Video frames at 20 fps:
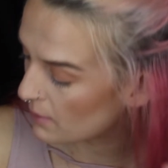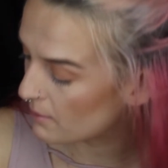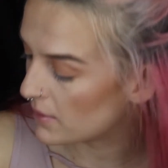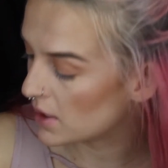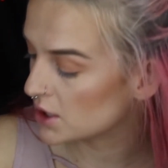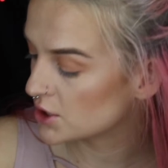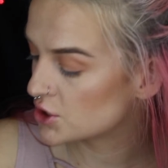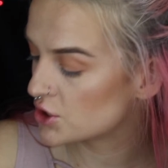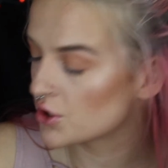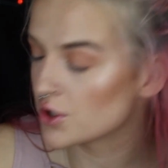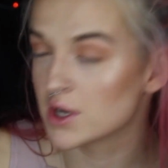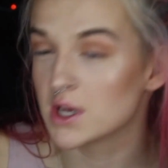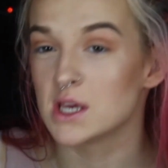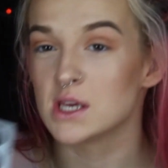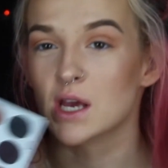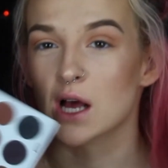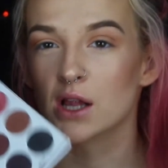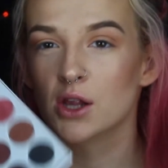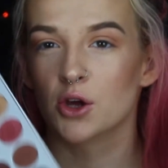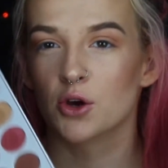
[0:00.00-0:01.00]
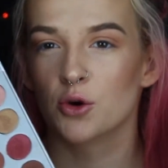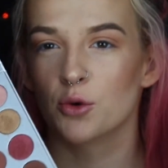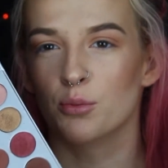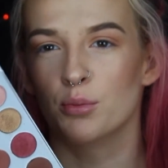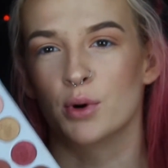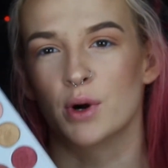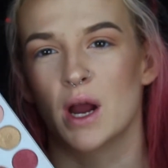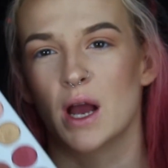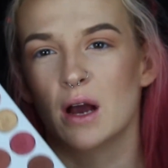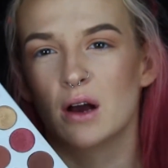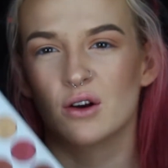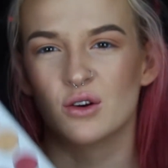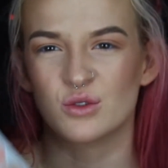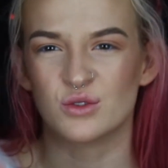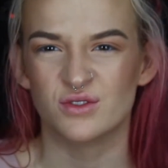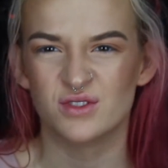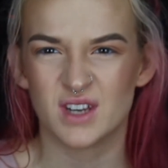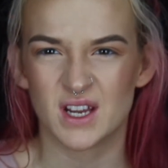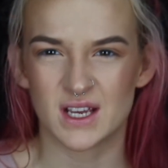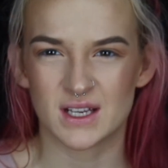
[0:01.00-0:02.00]
a mustardy yellow
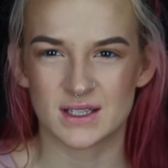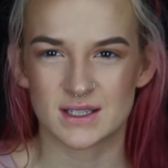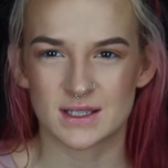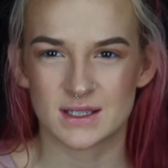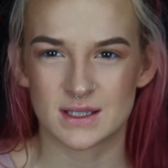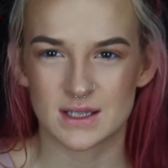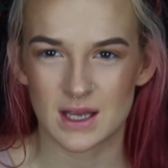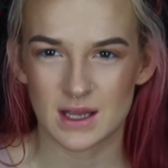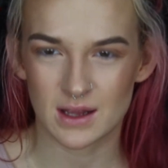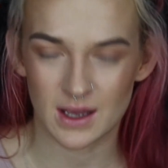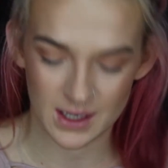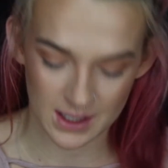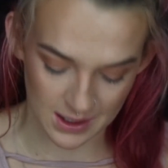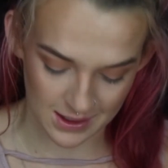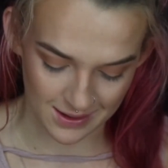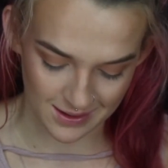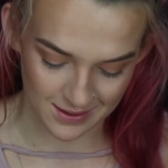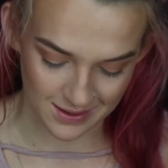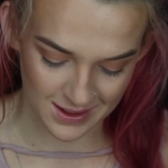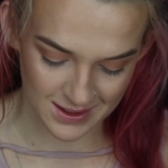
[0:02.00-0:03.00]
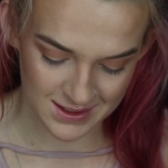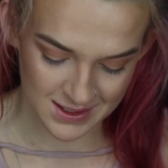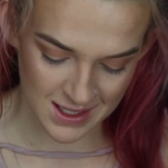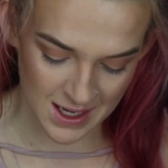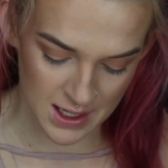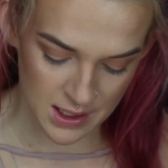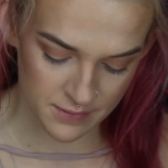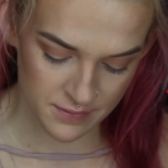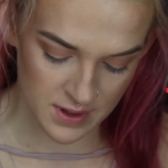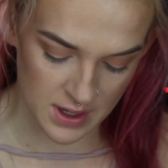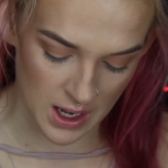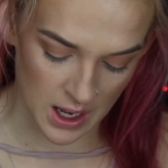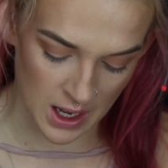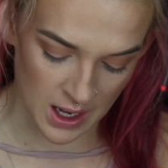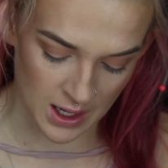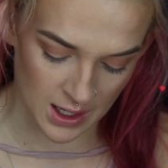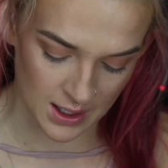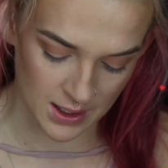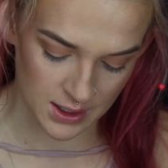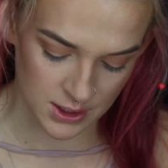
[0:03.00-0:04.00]
brown. It's kind of an
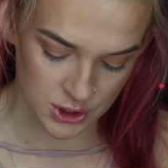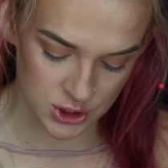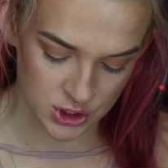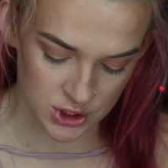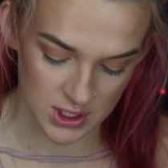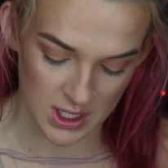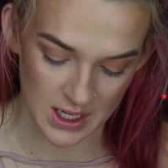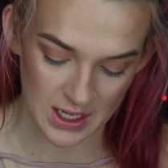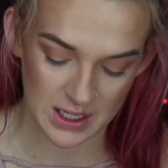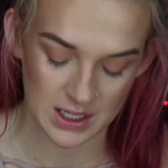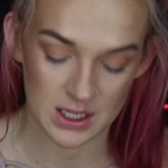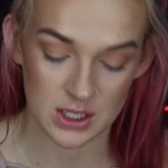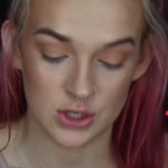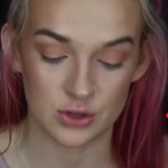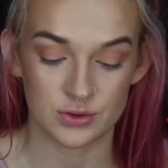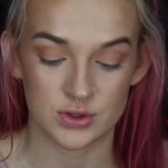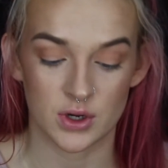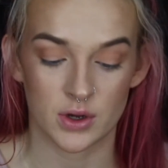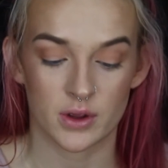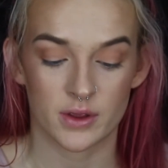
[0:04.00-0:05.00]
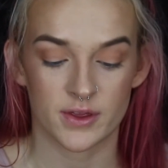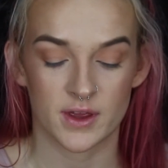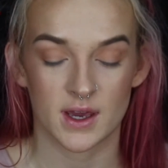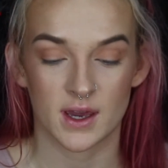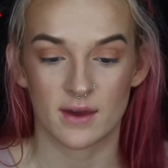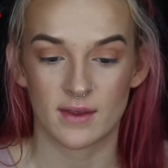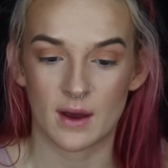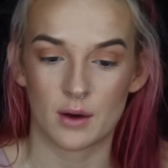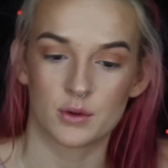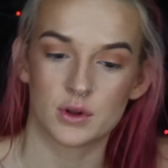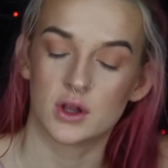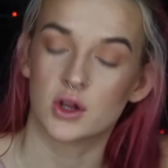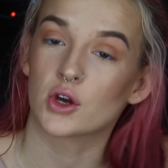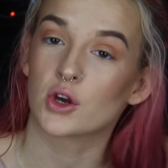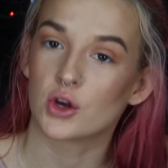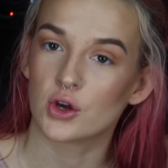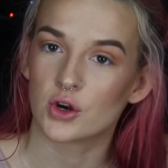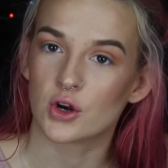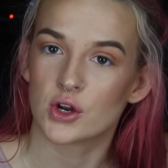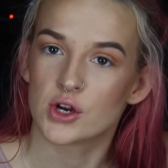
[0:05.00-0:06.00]
odd shade, and you don't think that would
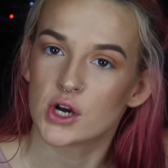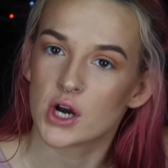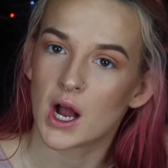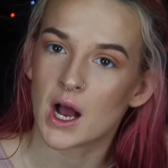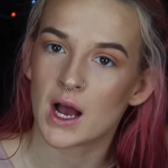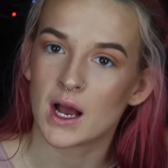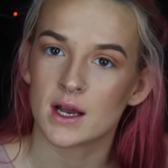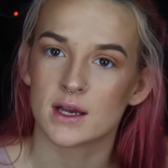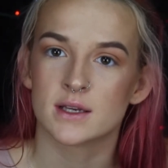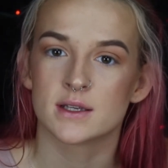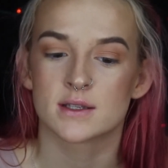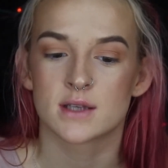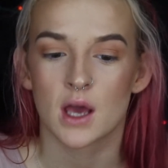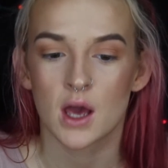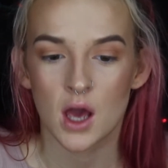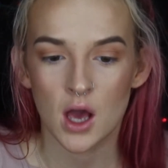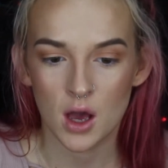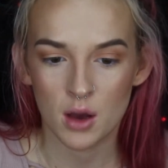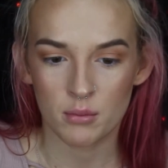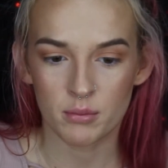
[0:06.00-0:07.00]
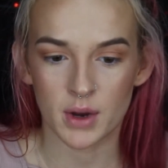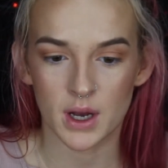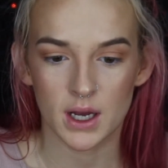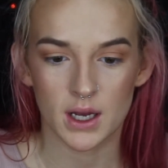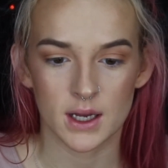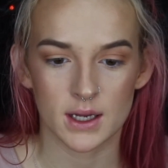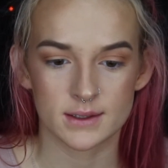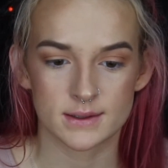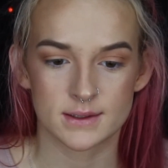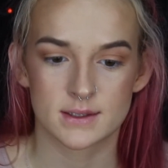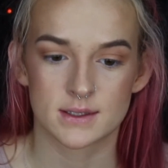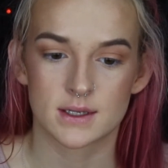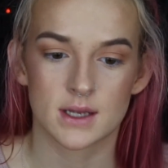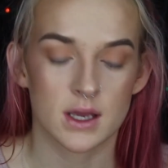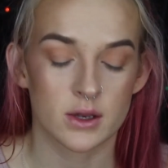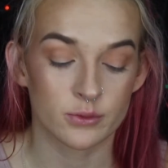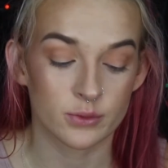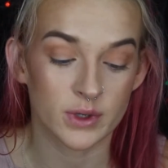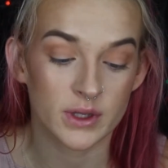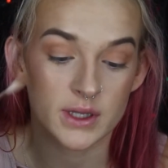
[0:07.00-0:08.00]
look good on your eyes, but
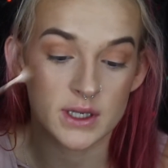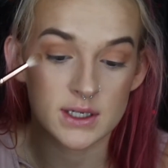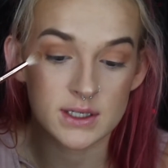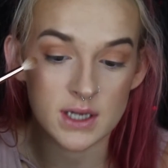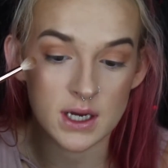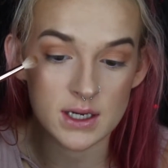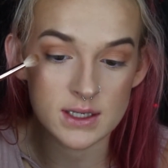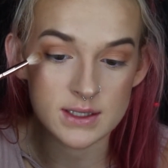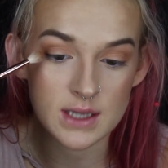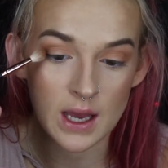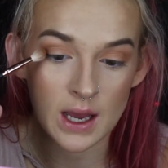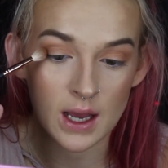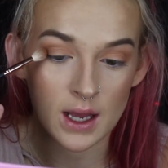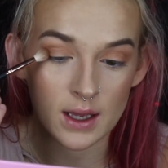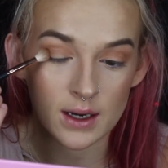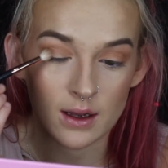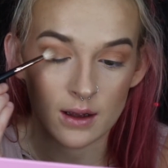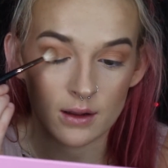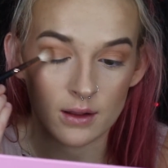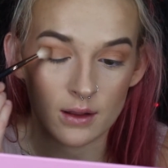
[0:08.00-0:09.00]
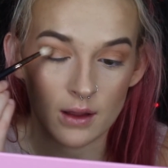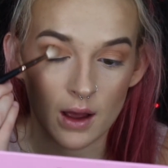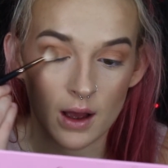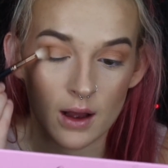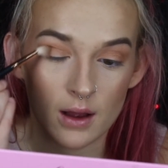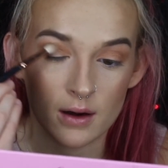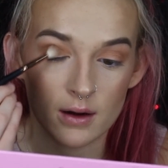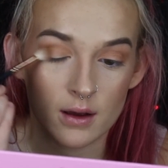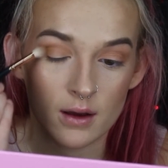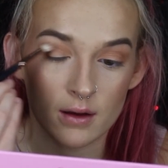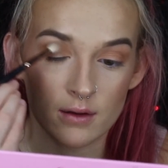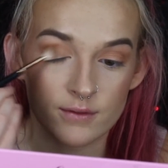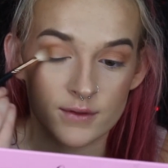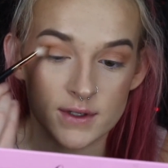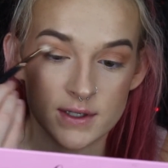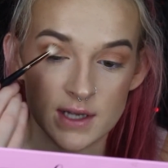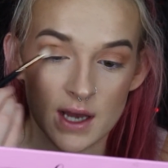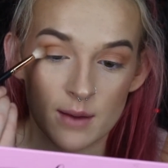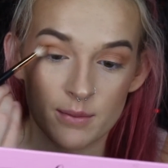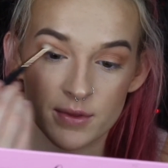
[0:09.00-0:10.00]
it really does add a lot
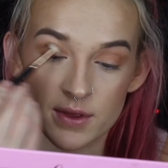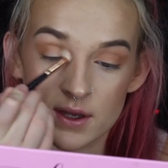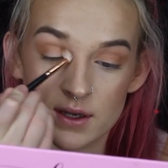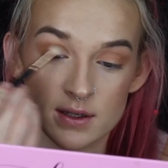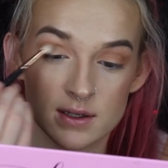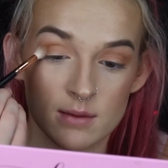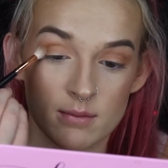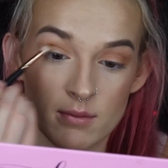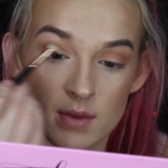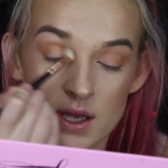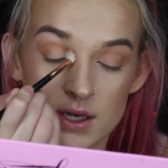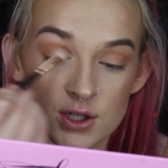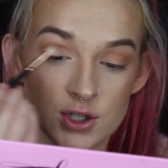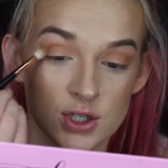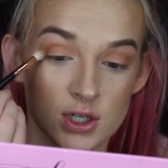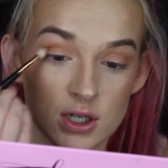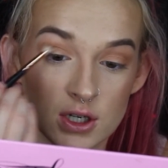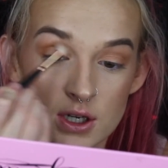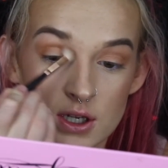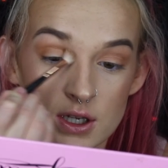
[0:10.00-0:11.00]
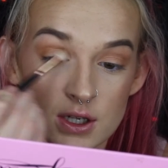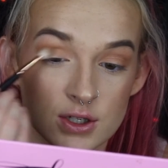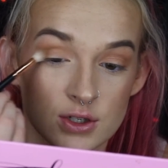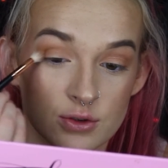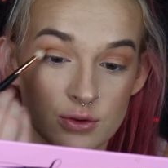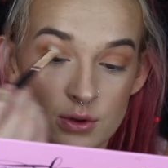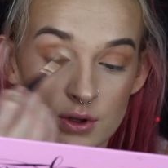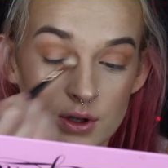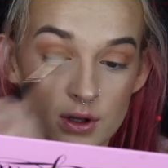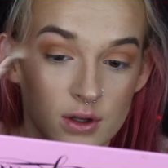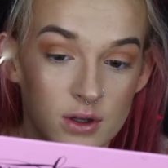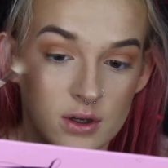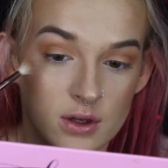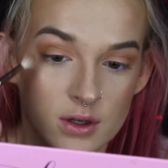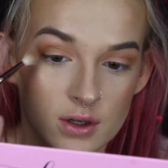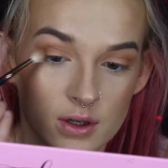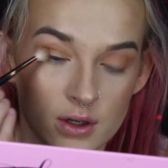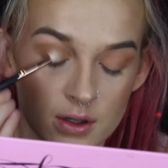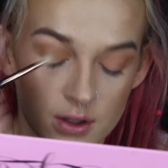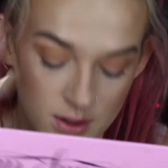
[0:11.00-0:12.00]
of depth and dimension into a
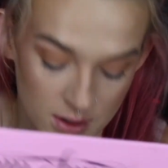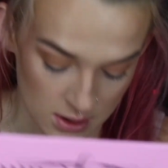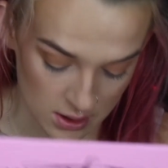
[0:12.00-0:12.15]
look.